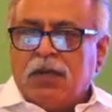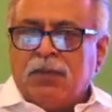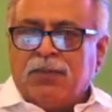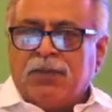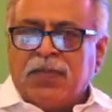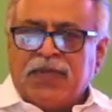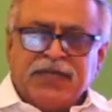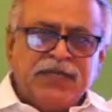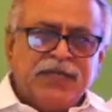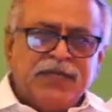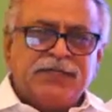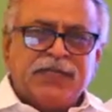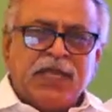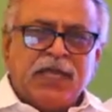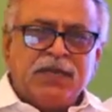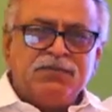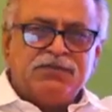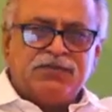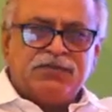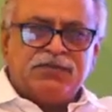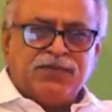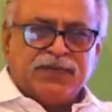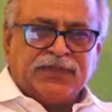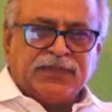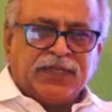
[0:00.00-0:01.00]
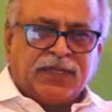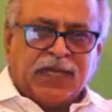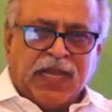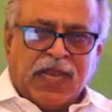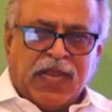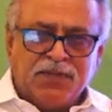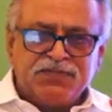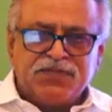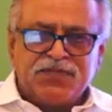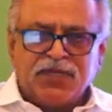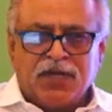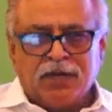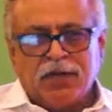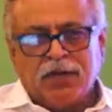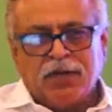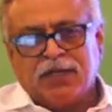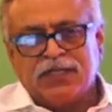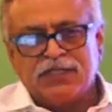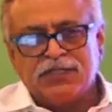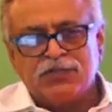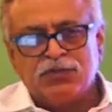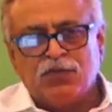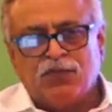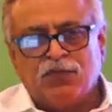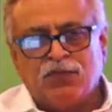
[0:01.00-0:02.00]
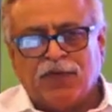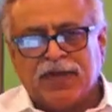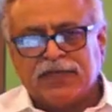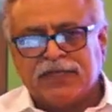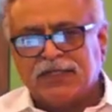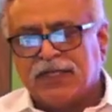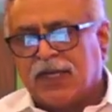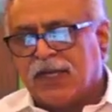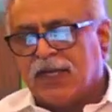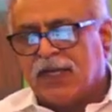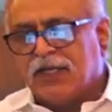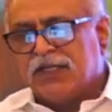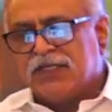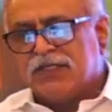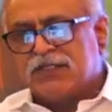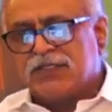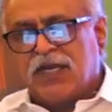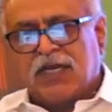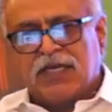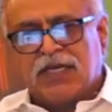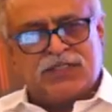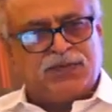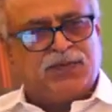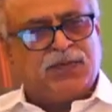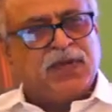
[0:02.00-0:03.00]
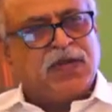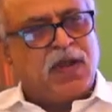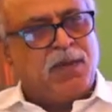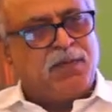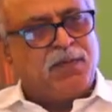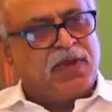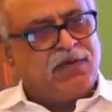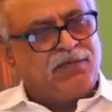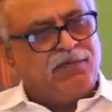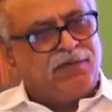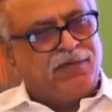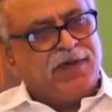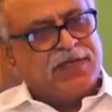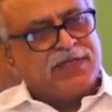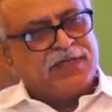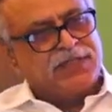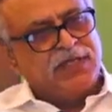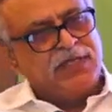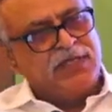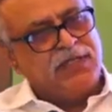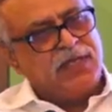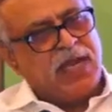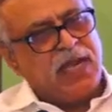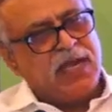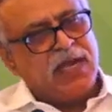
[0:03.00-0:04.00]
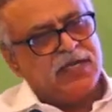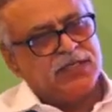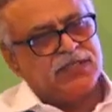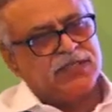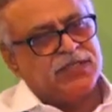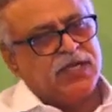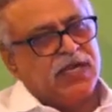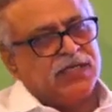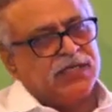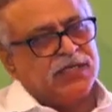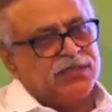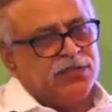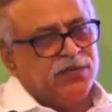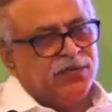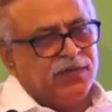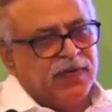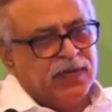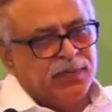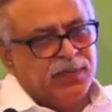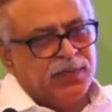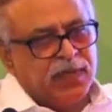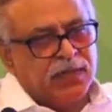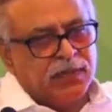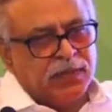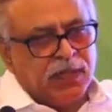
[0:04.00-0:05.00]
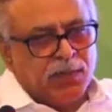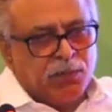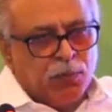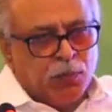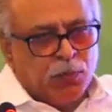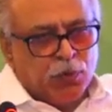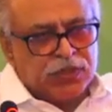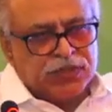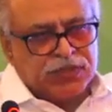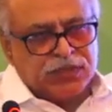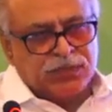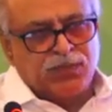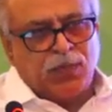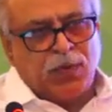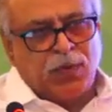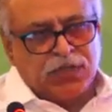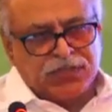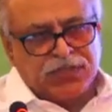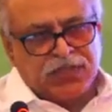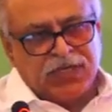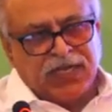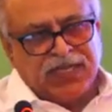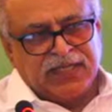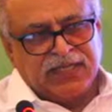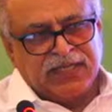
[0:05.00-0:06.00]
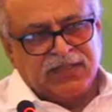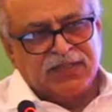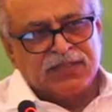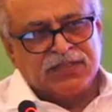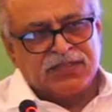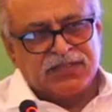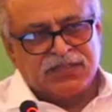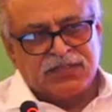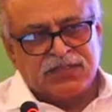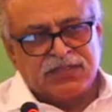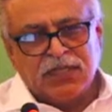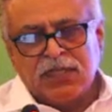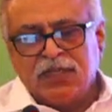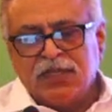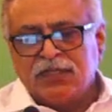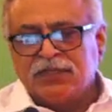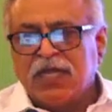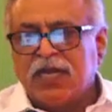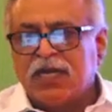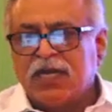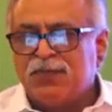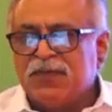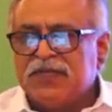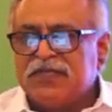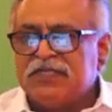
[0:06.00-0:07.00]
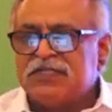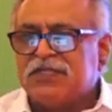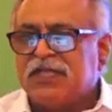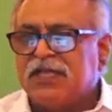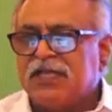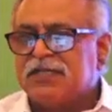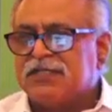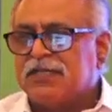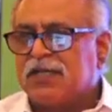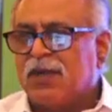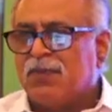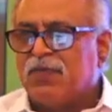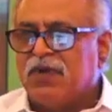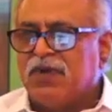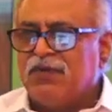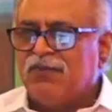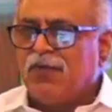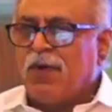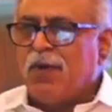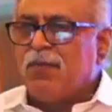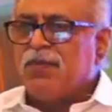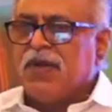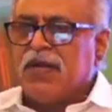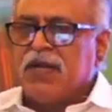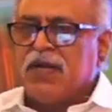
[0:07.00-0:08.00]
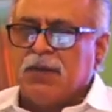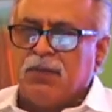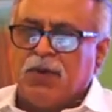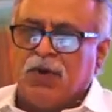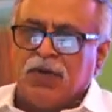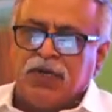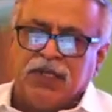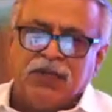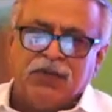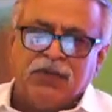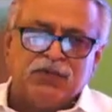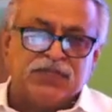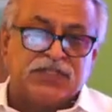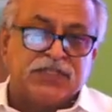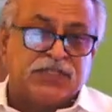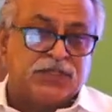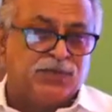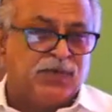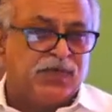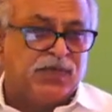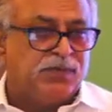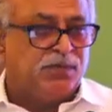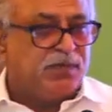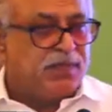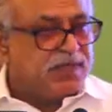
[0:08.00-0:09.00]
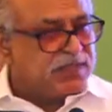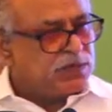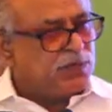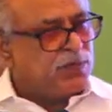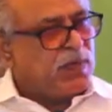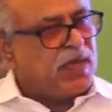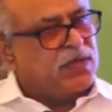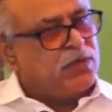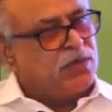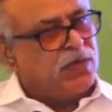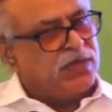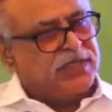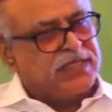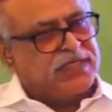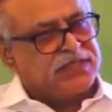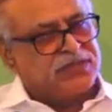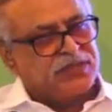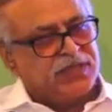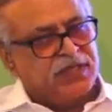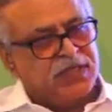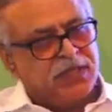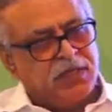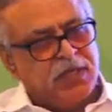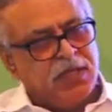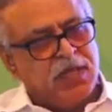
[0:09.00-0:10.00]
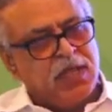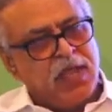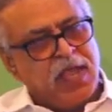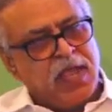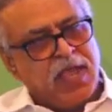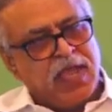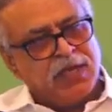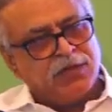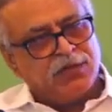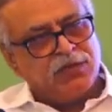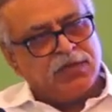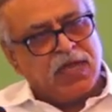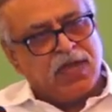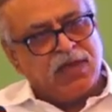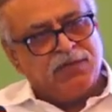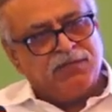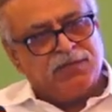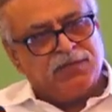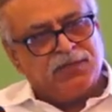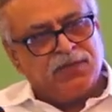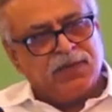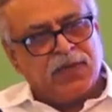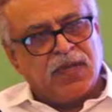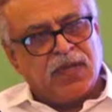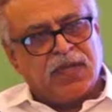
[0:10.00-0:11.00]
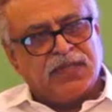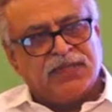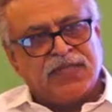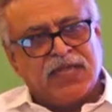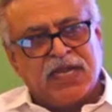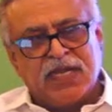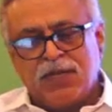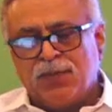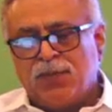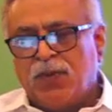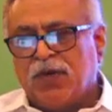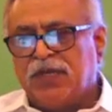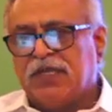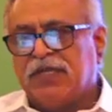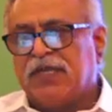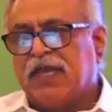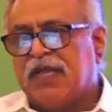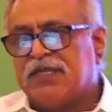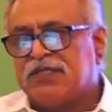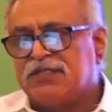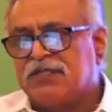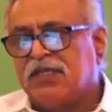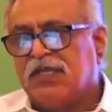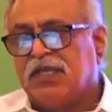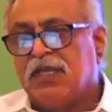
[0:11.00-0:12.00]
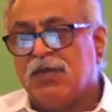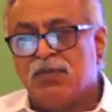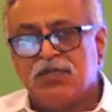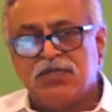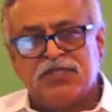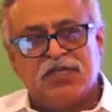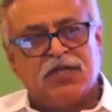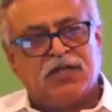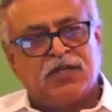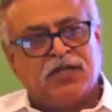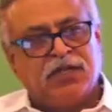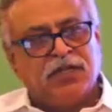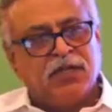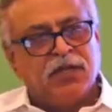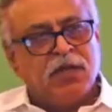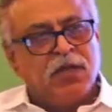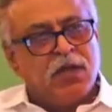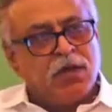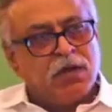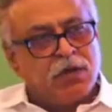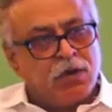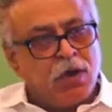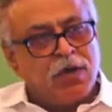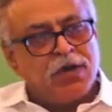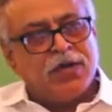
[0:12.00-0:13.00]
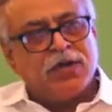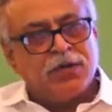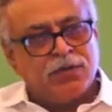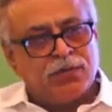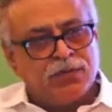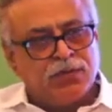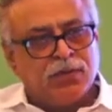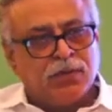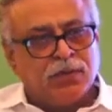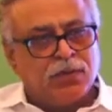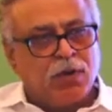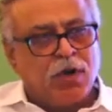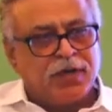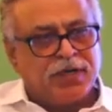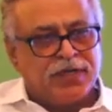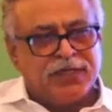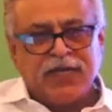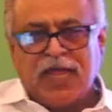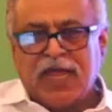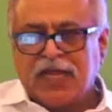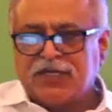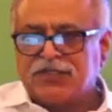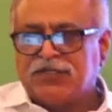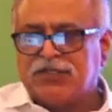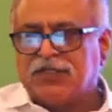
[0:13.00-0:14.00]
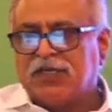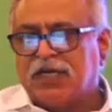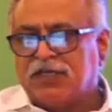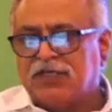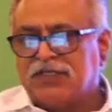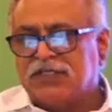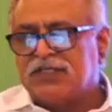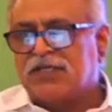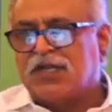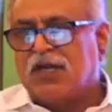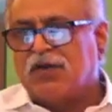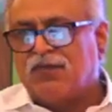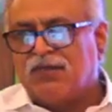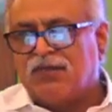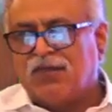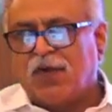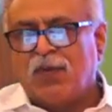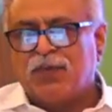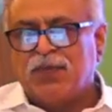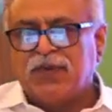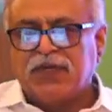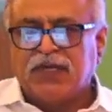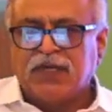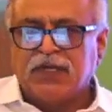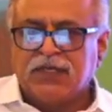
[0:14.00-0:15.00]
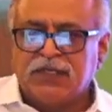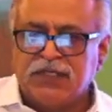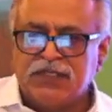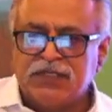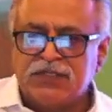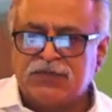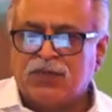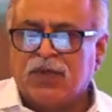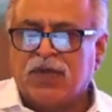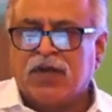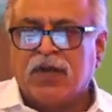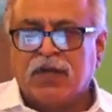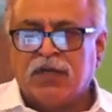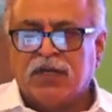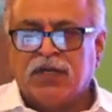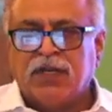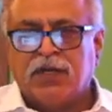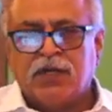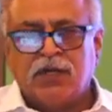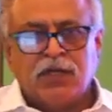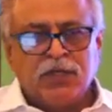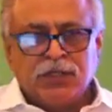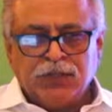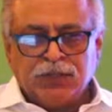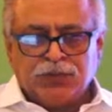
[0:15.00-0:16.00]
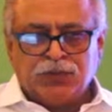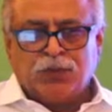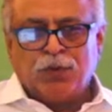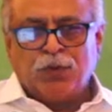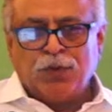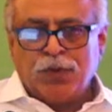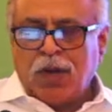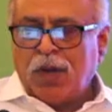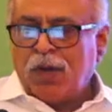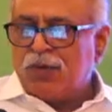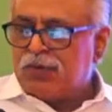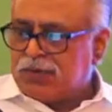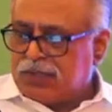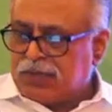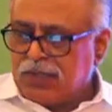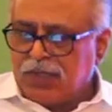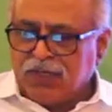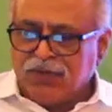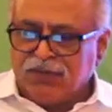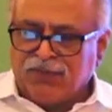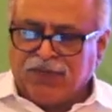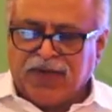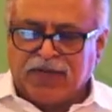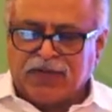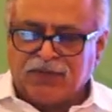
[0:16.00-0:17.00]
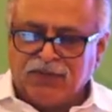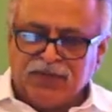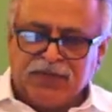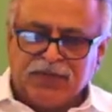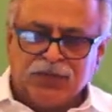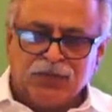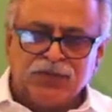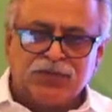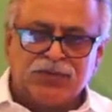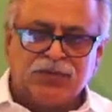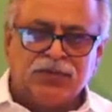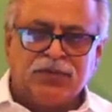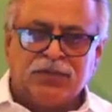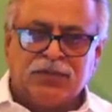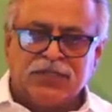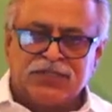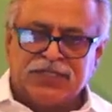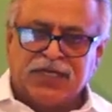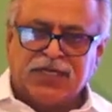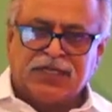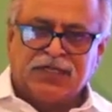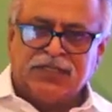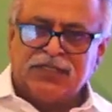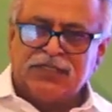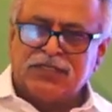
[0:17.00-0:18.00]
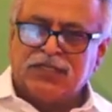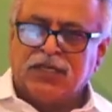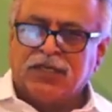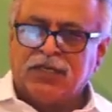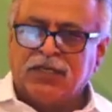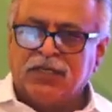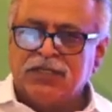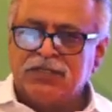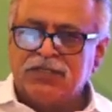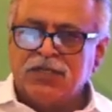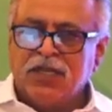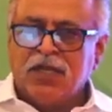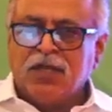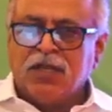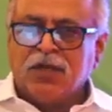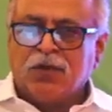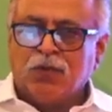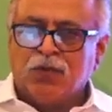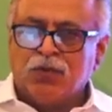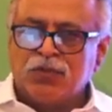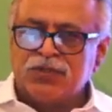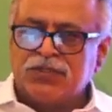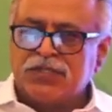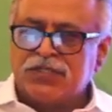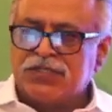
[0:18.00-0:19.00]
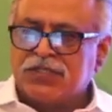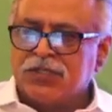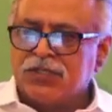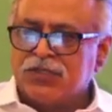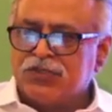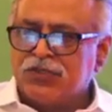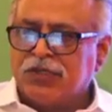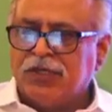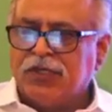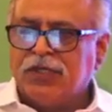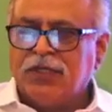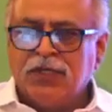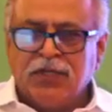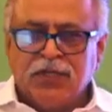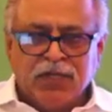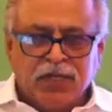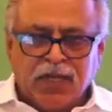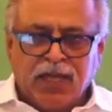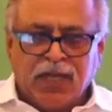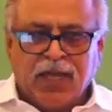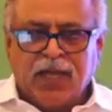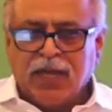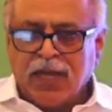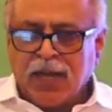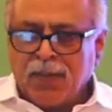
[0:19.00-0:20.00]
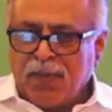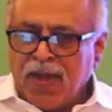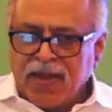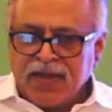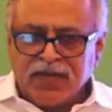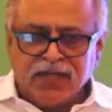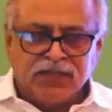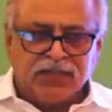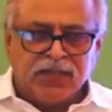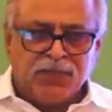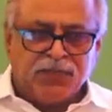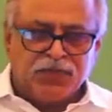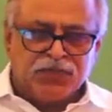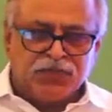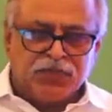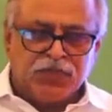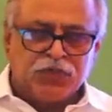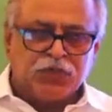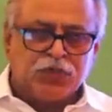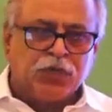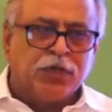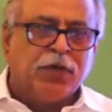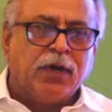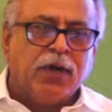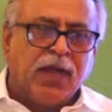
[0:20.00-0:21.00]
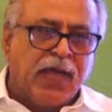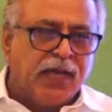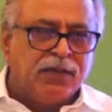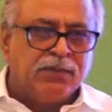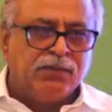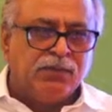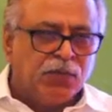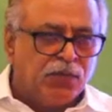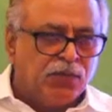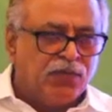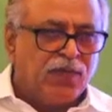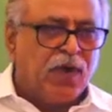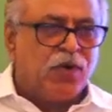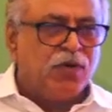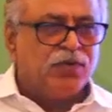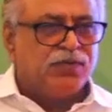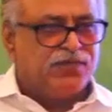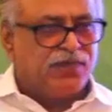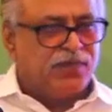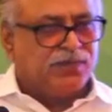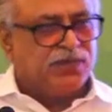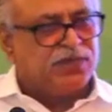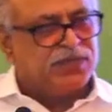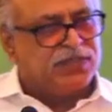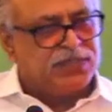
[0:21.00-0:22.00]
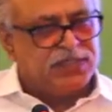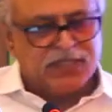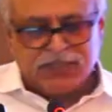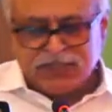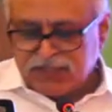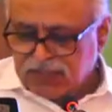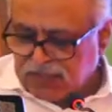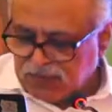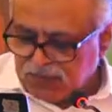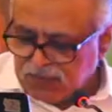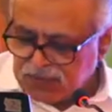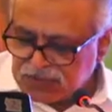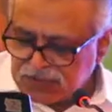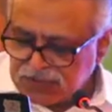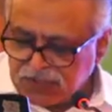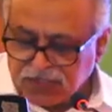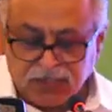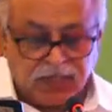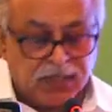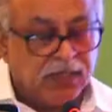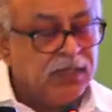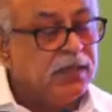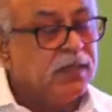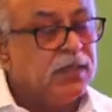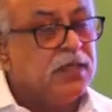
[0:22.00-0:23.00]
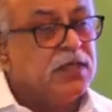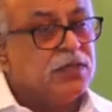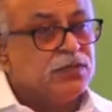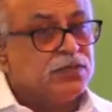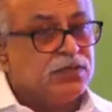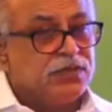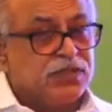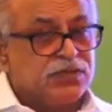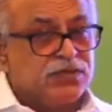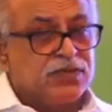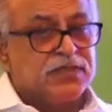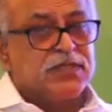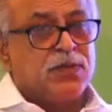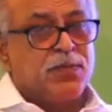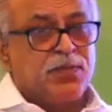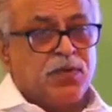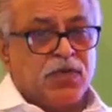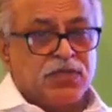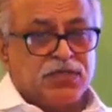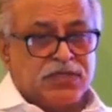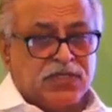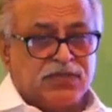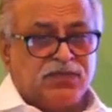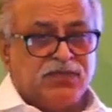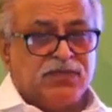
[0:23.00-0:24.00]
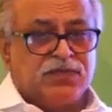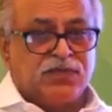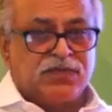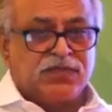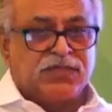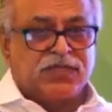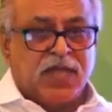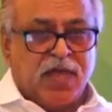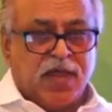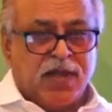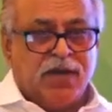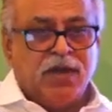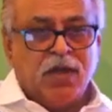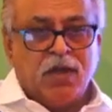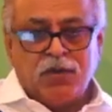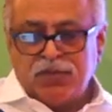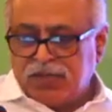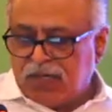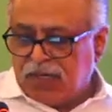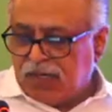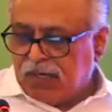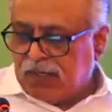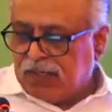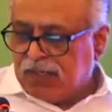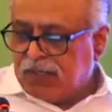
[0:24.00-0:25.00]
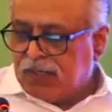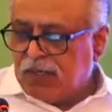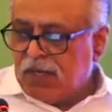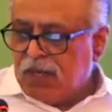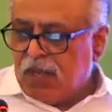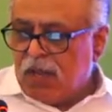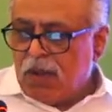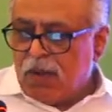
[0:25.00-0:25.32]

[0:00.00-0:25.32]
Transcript: many times when the clamps are released, you find the kidney starts becoming flaccid and it starts developing the bluish spots like this. That means there is a preformed antibody which has been missed by your testing, and the antibody has immediately got in action, and these kind of floppy kidneys were earlier thrown out. In fact, we used to dissect these kidneys, close the surgery and abandon the procedure and move out from the theater immediately. So this was the process which was carried out earlier.